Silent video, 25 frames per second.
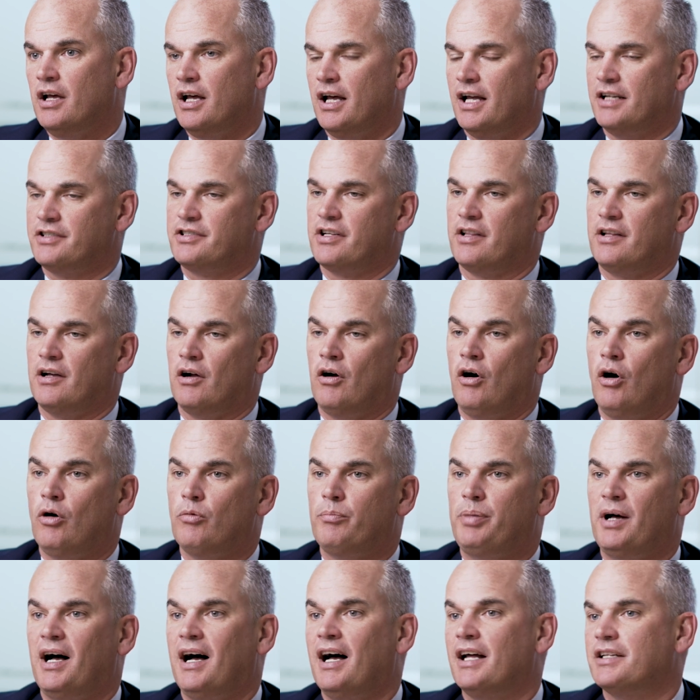And so there are
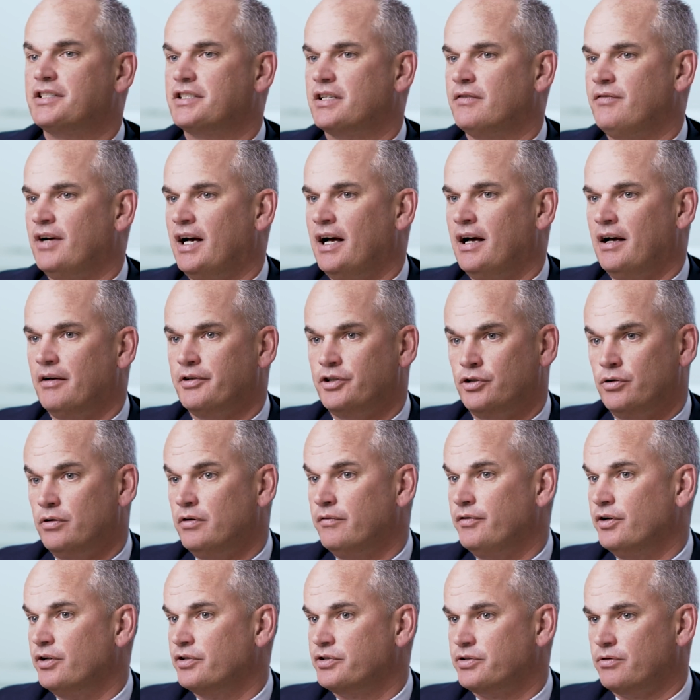whole parts of our
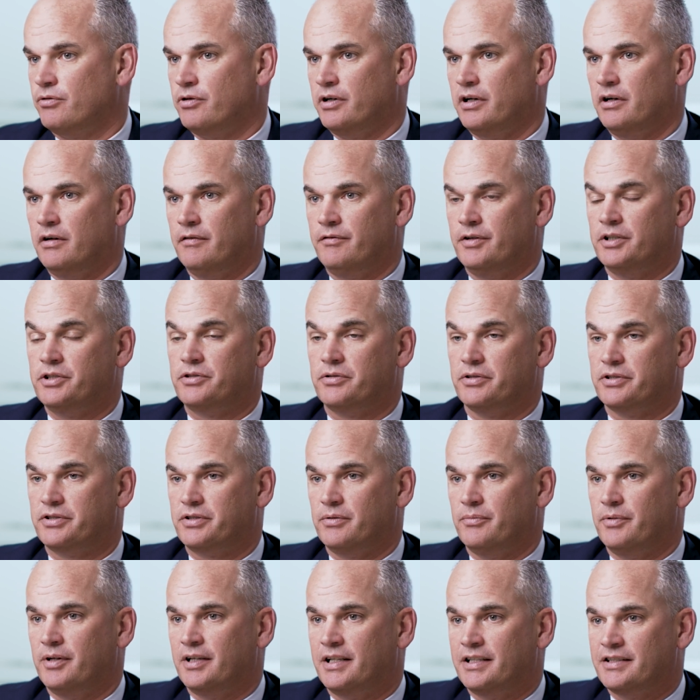universe or area of interest
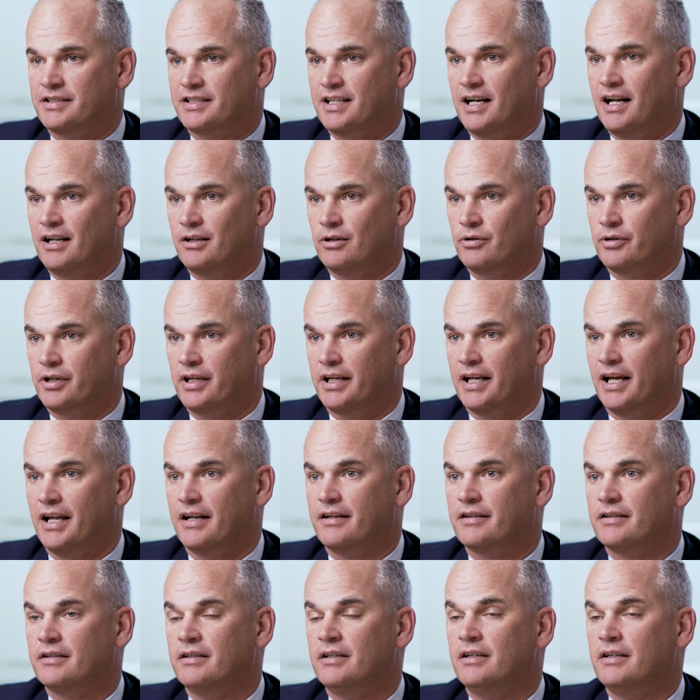that we can start looking at